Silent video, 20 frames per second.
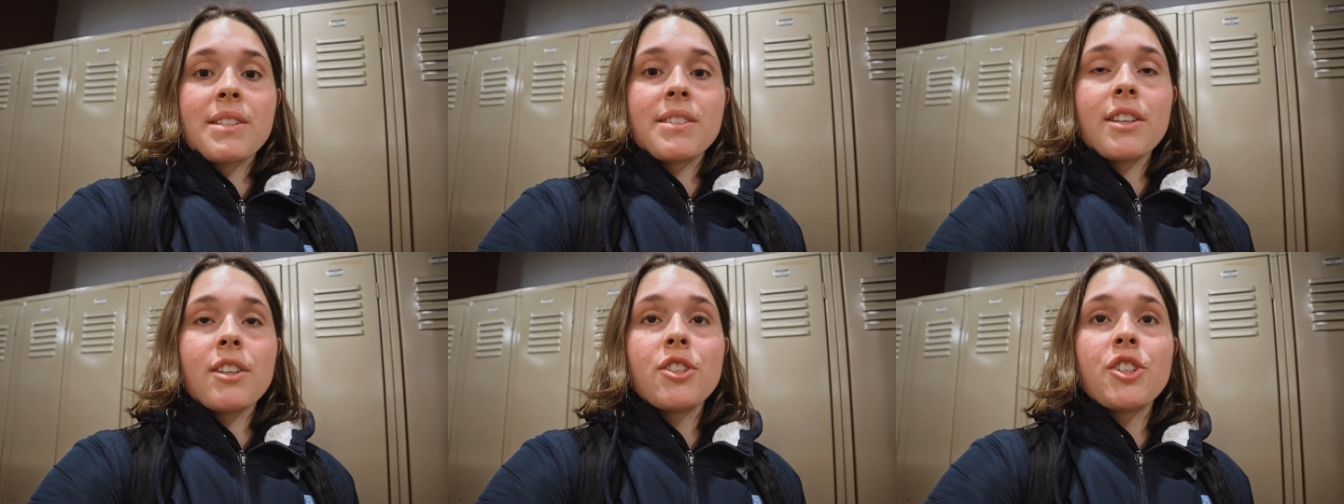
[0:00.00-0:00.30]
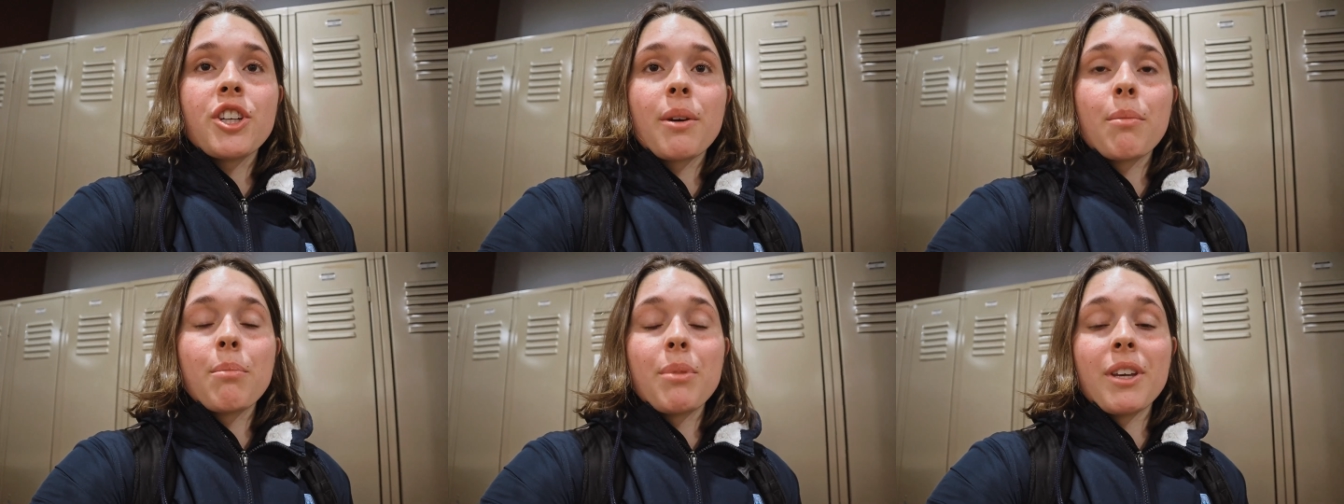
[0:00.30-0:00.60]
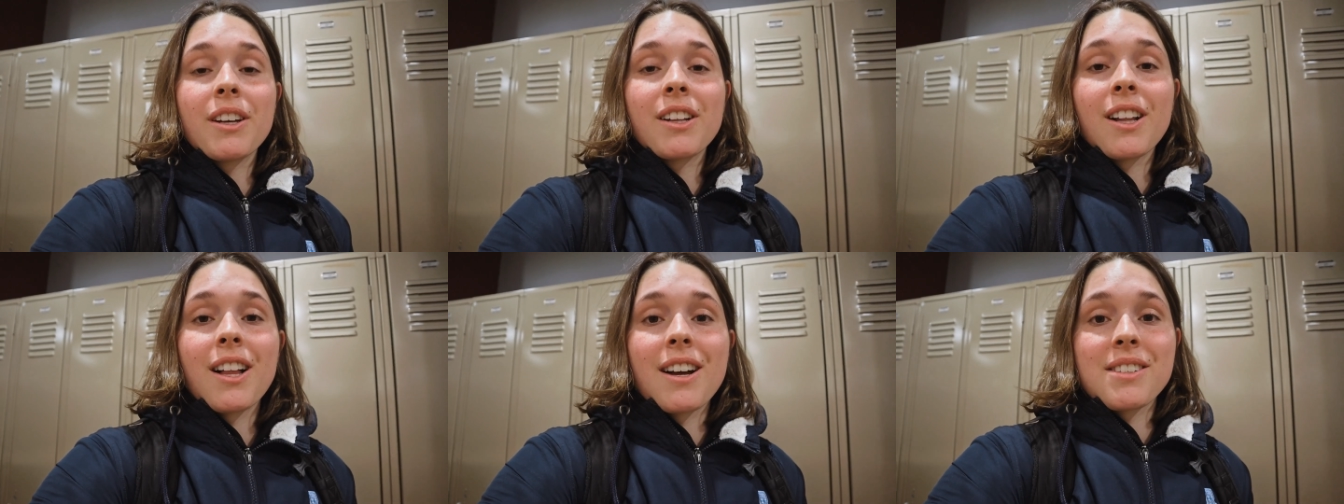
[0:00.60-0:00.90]
C G M
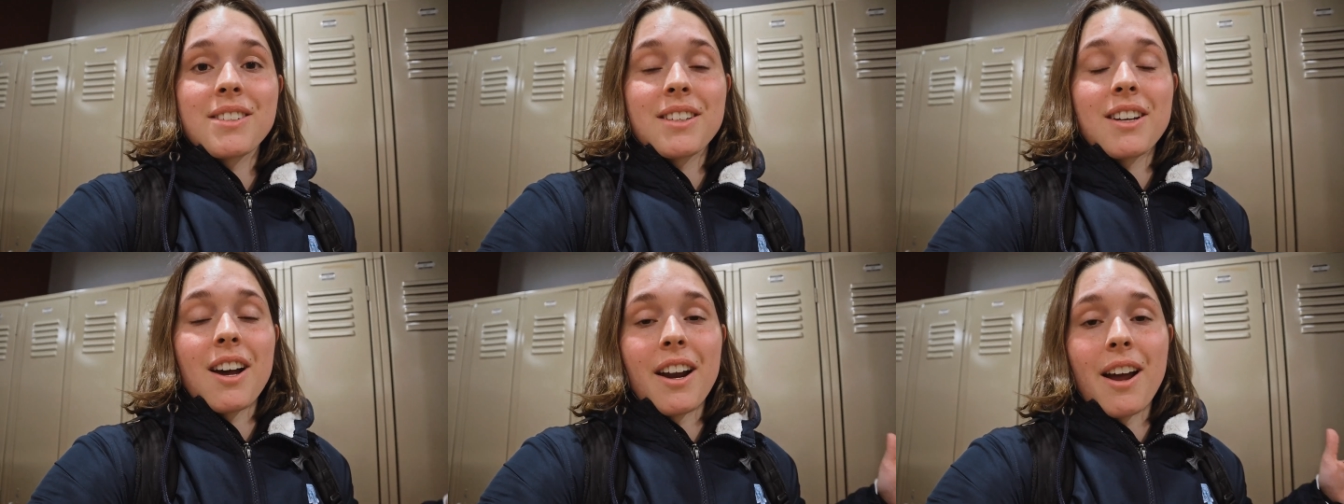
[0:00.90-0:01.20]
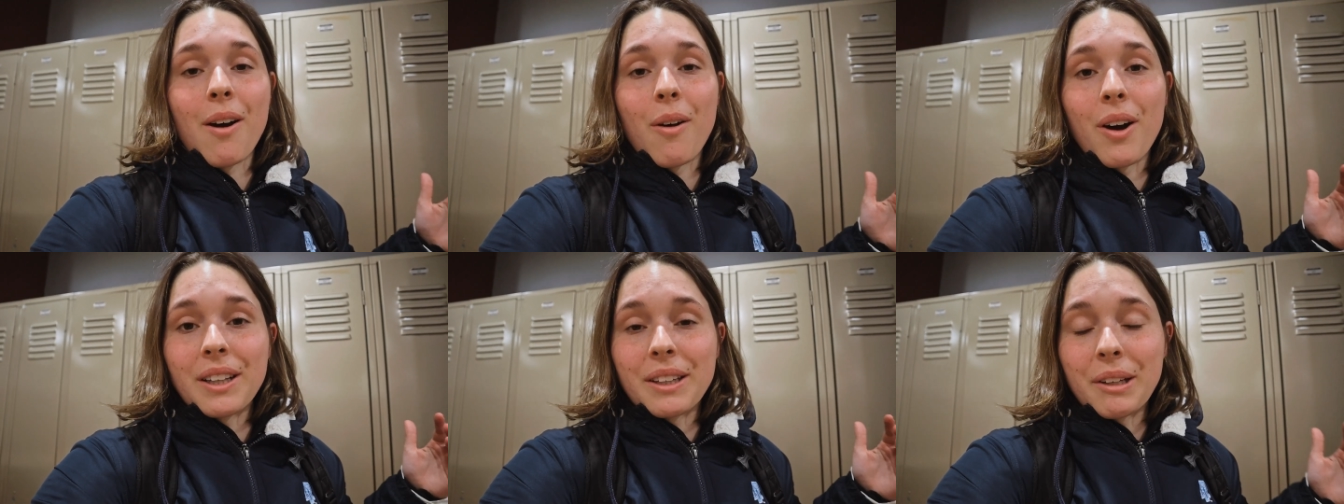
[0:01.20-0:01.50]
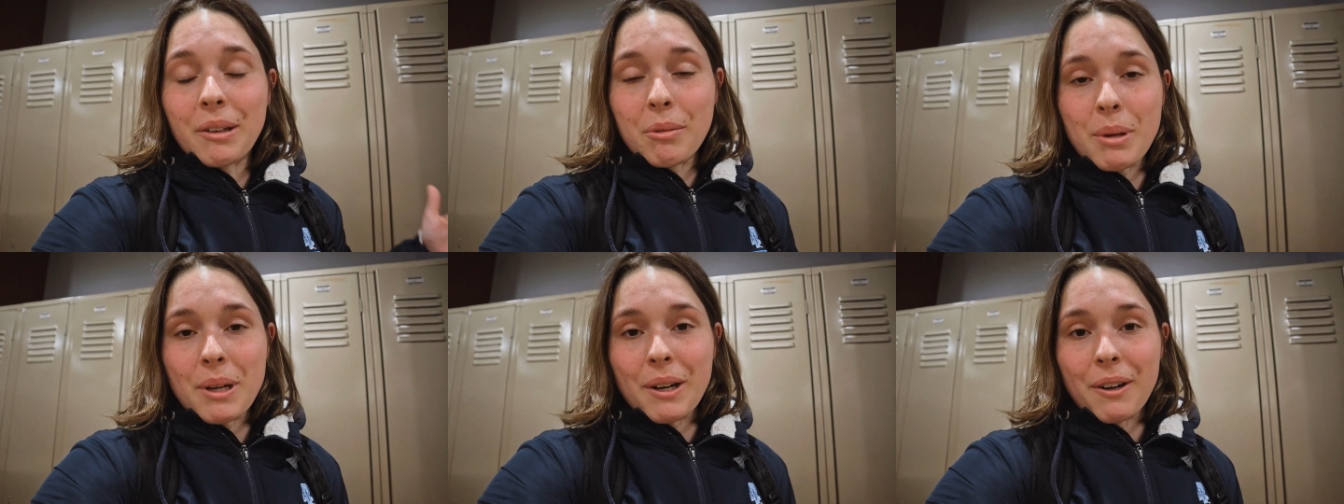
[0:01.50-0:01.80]
P class got out a
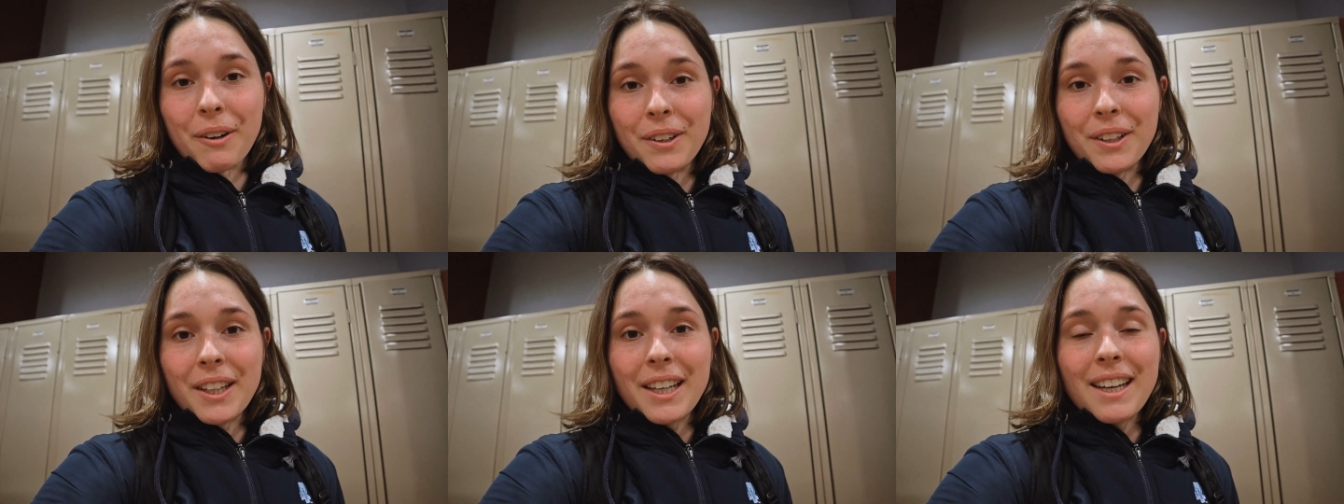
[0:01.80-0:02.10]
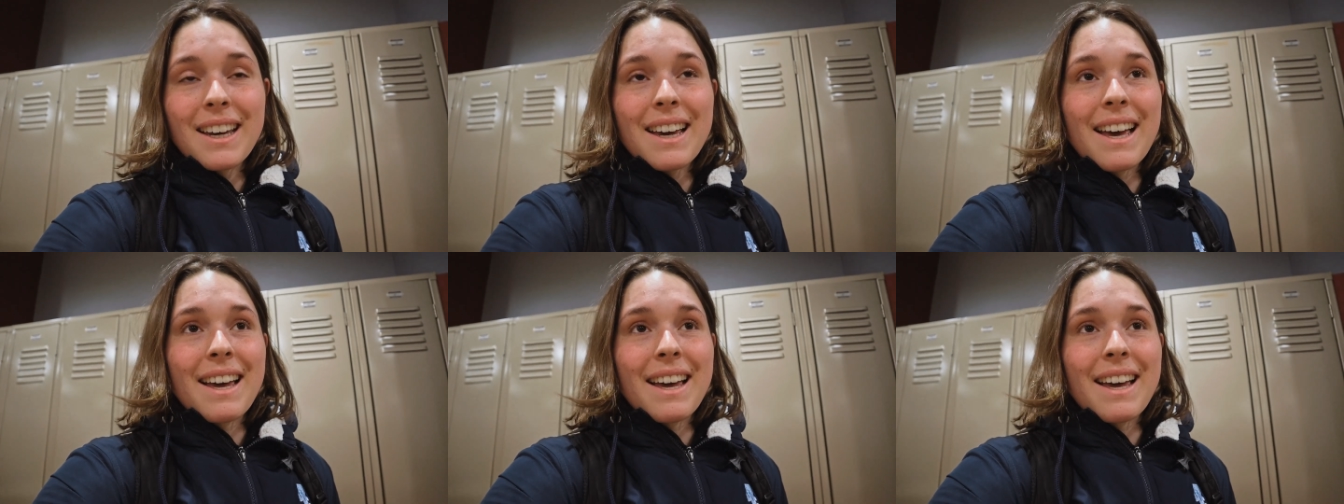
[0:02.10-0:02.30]
little bit early